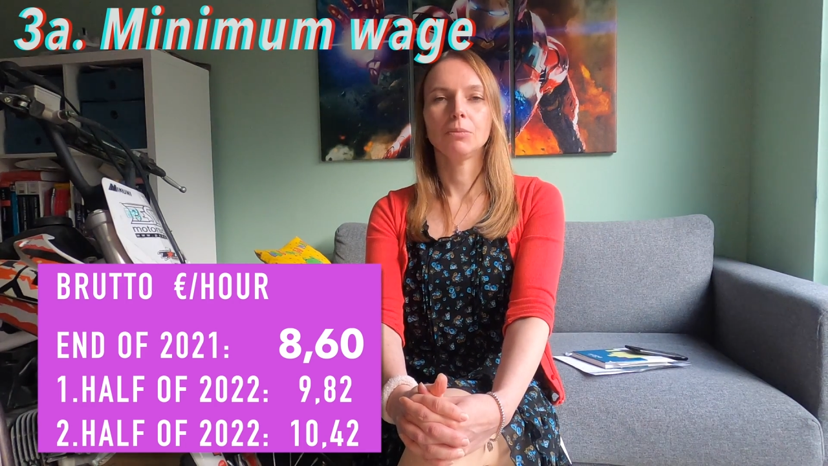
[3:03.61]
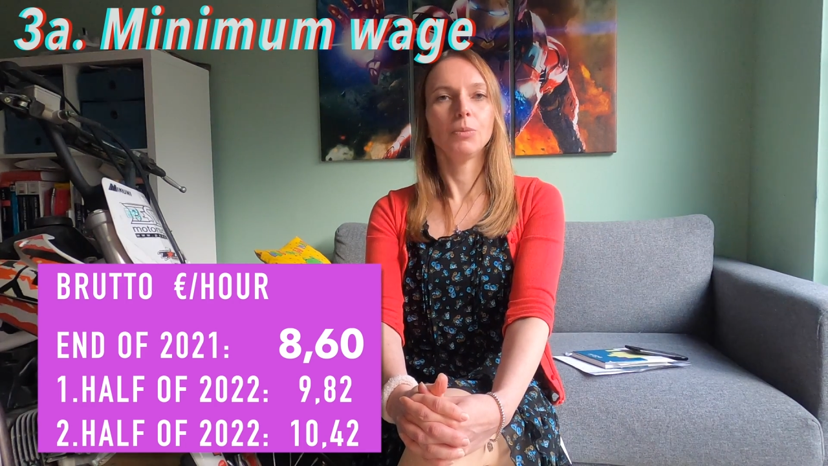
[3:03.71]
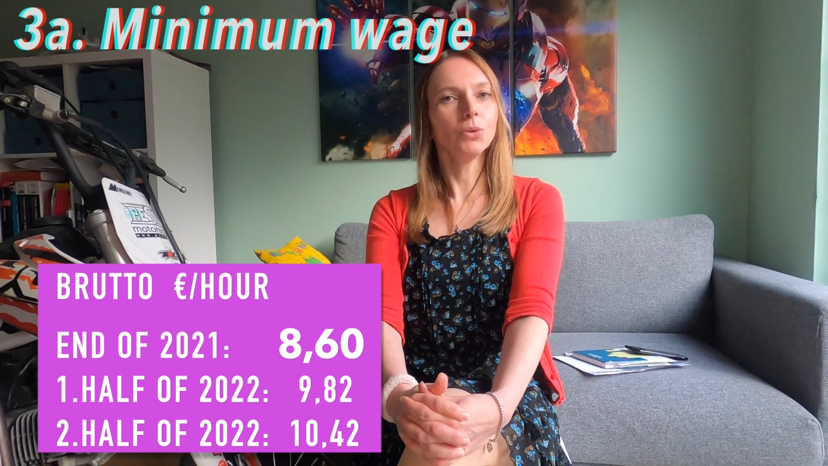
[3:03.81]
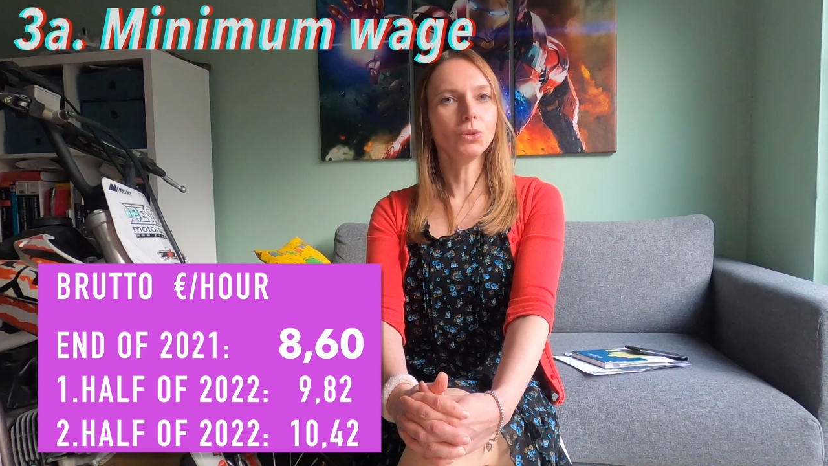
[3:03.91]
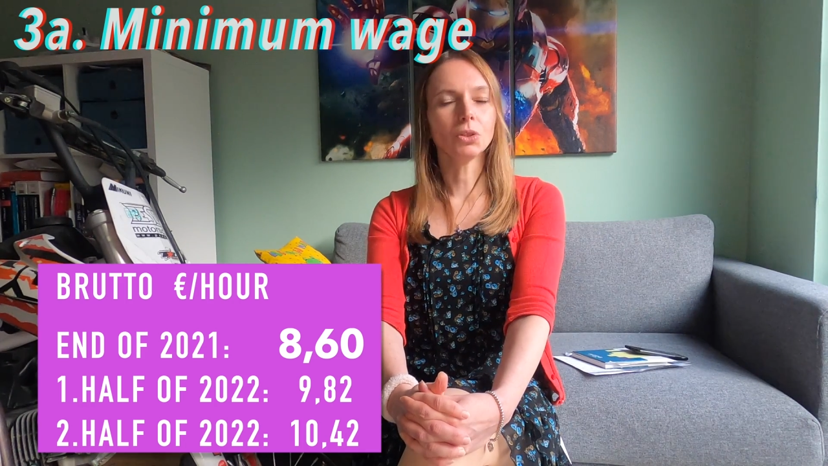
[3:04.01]

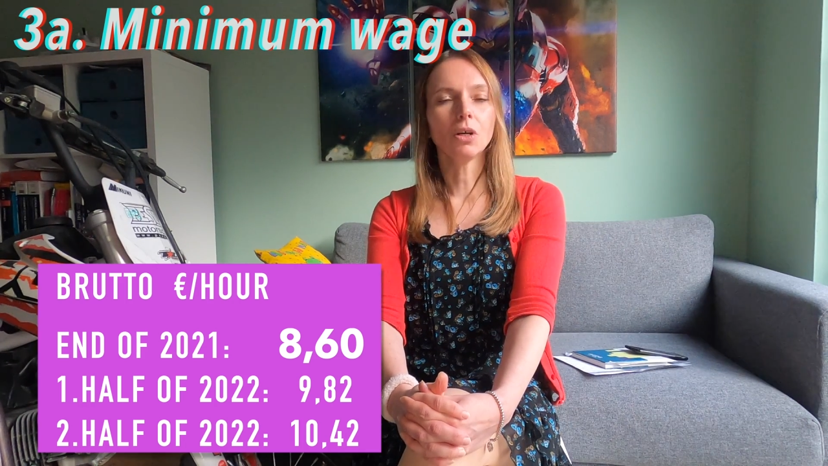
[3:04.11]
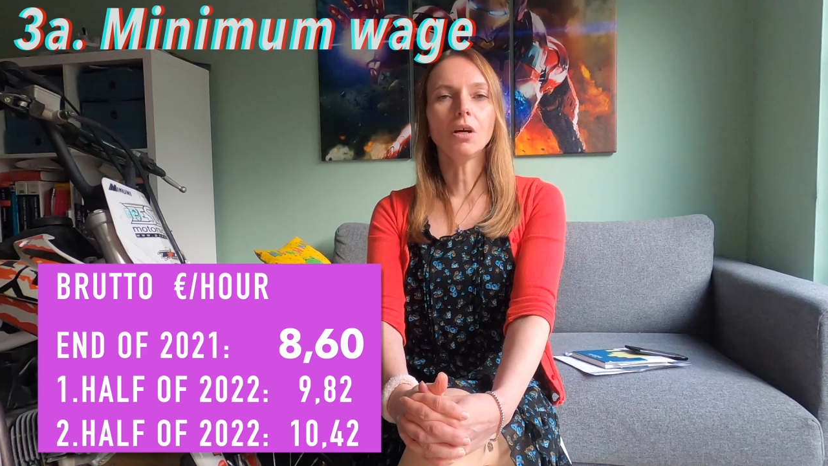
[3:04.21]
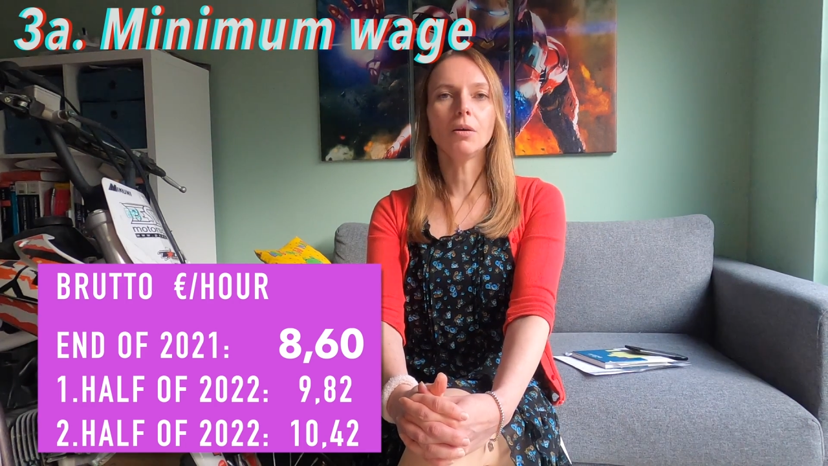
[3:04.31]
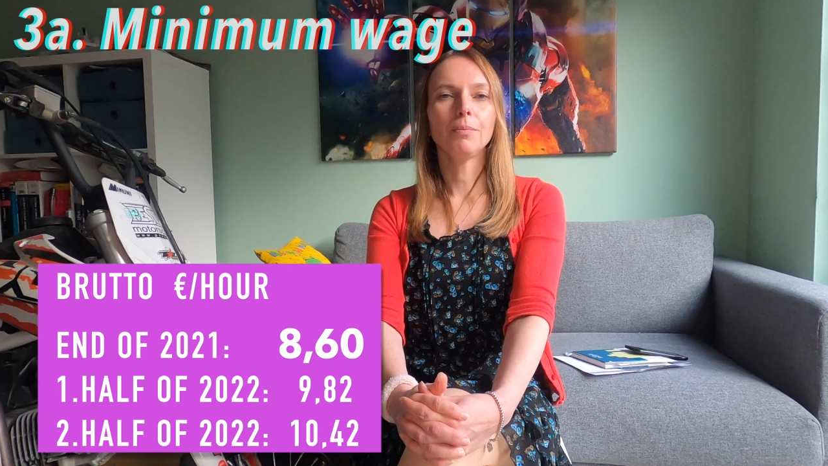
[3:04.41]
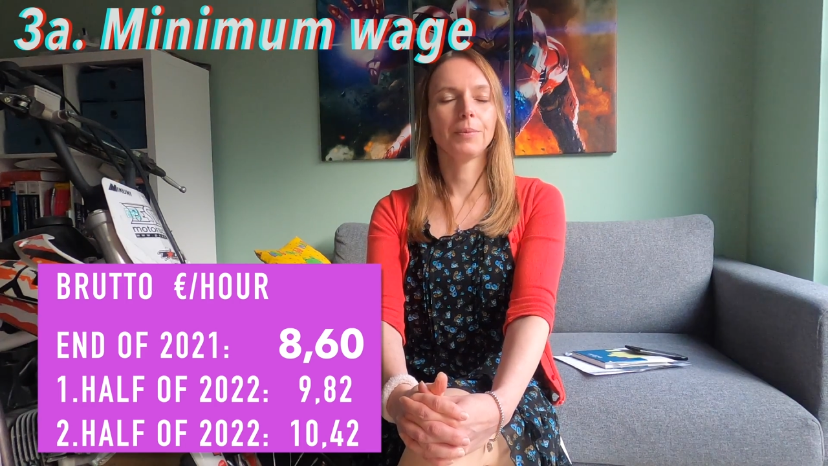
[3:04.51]
brutto